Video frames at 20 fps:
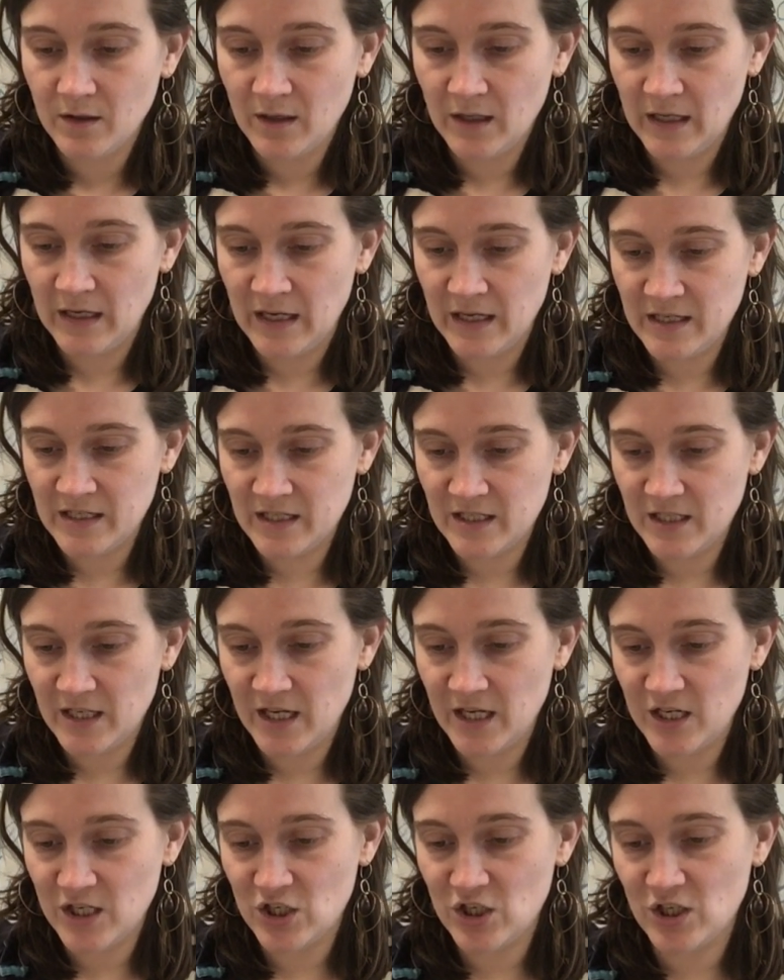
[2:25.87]

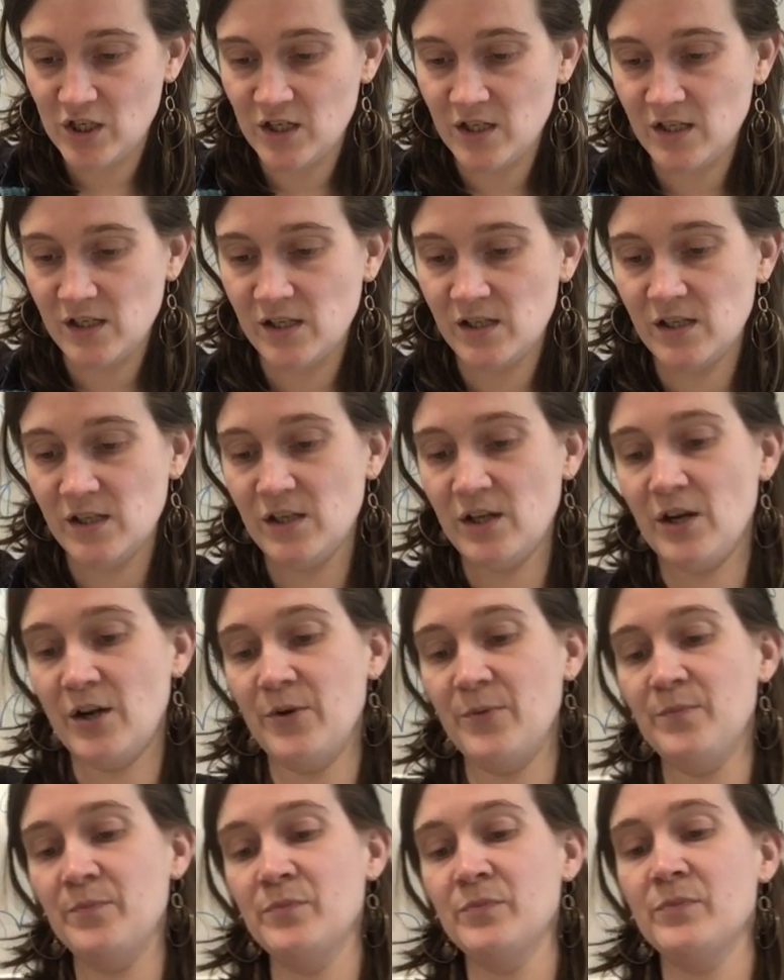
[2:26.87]
indentations, you
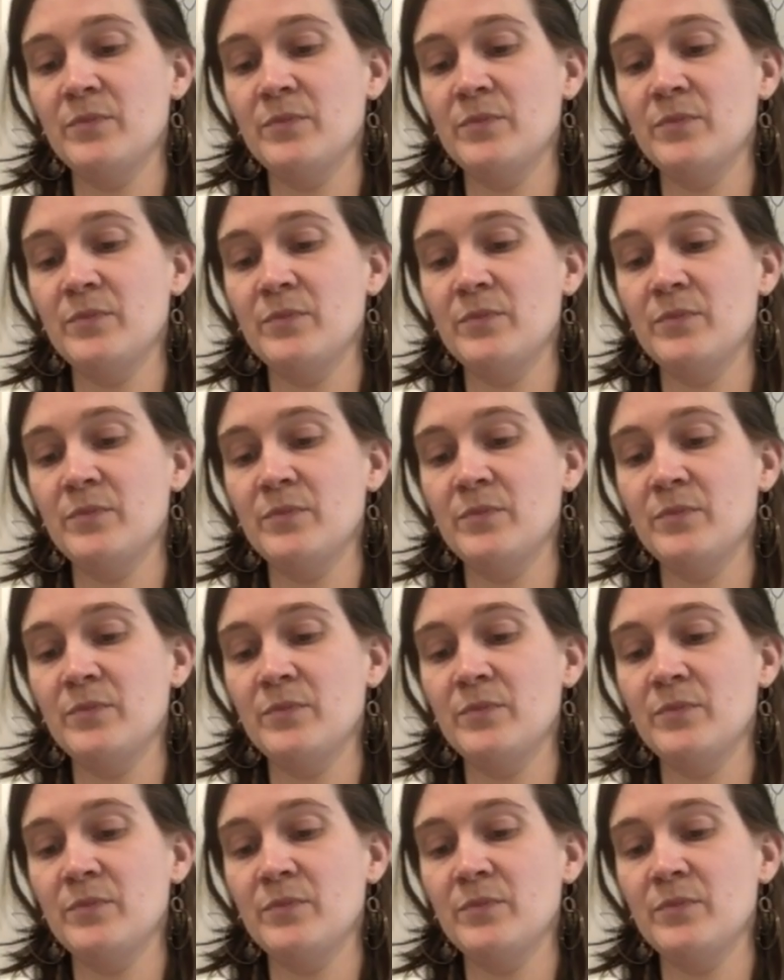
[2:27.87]
know.